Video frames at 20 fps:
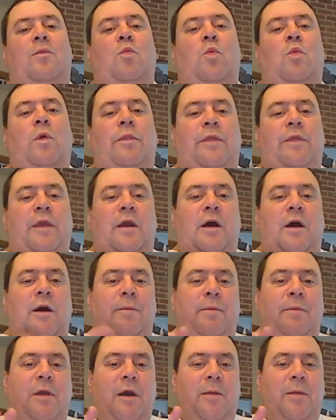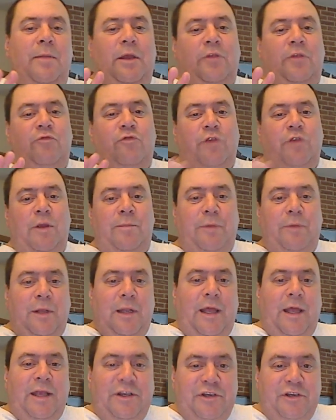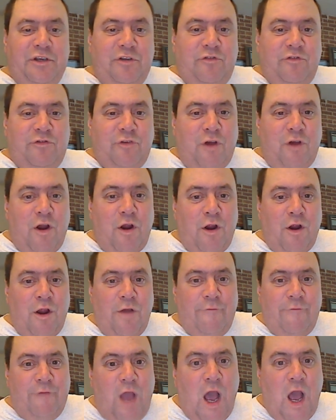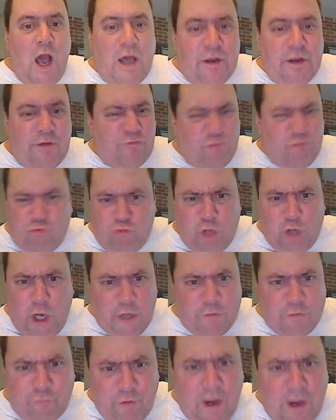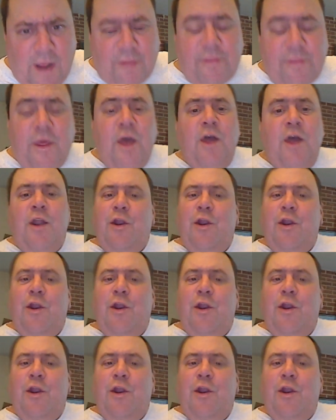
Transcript: what the upcoming tribulations are of God is God's wrath.